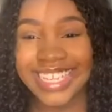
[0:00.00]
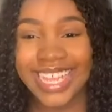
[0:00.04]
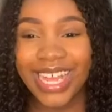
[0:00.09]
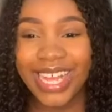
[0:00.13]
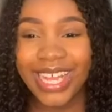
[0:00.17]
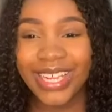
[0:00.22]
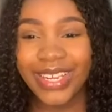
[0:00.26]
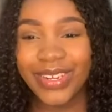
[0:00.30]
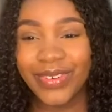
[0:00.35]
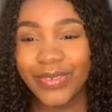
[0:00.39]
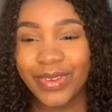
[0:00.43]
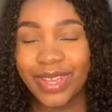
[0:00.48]

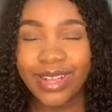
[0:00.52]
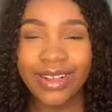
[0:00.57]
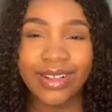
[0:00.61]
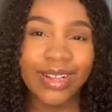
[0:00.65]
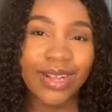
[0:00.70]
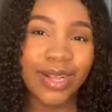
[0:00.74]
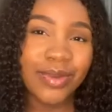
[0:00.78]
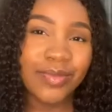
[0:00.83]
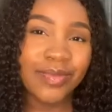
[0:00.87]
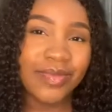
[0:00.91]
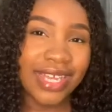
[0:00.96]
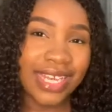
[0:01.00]
and
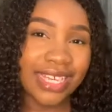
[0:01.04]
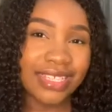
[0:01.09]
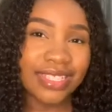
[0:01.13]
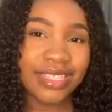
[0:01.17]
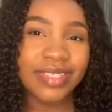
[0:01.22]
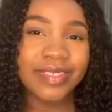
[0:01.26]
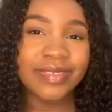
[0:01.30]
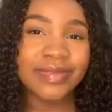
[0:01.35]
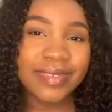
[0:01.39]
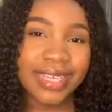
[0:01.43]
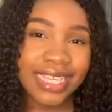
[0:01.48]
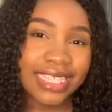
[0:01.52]
welcome back to
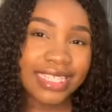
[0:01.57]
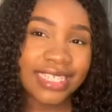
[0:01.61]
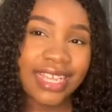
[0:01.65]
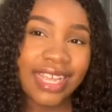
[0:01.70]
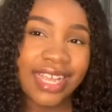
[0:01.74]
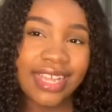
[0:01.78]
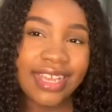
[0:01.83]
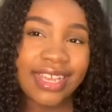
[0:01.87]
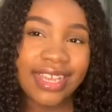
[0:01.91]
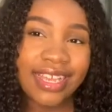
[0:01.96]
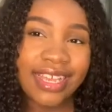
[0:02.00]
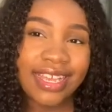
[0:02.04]
my
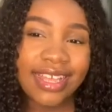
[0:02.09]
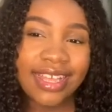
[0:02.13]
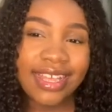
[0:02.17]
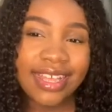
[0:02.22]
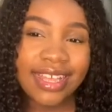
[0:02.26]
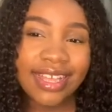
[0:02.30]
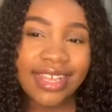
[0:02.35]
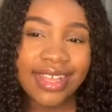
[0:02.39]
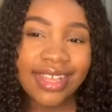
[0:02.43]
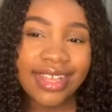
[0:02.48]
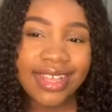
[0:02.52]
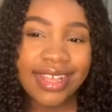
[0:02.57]

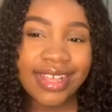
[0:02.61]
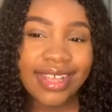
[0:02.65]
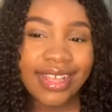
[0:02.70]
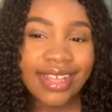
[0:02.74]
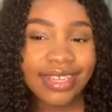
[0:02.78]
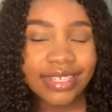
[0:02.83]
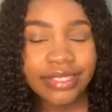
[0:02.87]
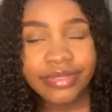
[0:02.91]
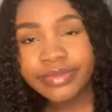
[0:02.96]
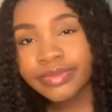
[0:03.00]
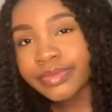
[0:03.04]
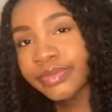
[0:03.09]
channel.